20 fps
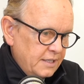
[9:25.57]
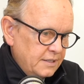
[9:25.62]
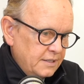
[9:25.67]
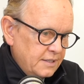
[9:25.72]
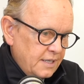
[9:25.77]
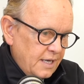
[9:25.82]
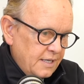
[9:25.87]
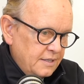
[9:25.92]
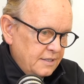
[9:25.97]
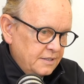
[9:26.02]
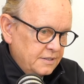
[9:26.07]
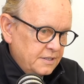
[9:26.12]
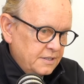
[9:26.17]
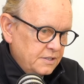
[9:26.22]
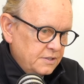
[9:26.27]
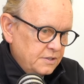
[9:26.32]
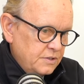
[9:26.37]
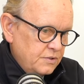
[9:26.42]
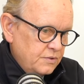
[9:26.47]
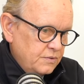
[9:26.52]
and this is
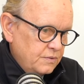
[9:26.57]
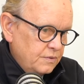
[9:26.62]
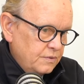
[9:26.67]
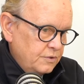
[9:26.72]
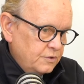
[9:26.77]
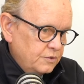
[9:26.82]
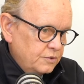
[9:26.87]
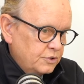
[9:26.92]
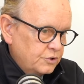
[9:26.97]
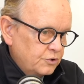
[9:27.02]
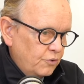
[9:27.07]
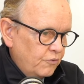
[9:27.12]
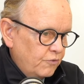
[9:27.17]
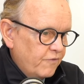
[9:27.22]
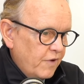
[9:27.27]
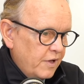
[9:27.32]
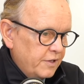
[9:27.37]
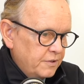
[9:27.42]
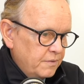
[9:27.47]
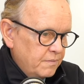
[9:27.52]
your stroke
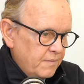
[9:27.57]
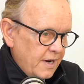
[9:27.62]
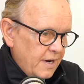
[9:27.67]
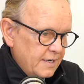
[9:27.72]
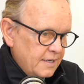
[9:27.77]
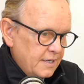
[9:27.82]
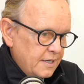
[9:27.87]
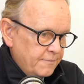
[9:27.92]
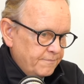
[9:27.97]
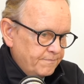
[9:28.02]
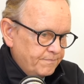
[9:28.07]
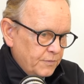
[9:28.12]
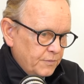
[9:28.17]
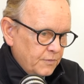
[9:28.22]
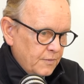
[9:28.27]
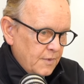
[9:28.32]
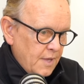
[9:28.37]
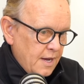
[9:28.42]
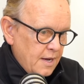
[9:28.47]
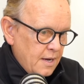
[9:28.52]
volume right here.
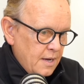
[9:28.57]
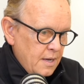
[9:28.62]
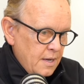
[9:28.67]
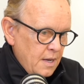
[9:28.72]
Okay.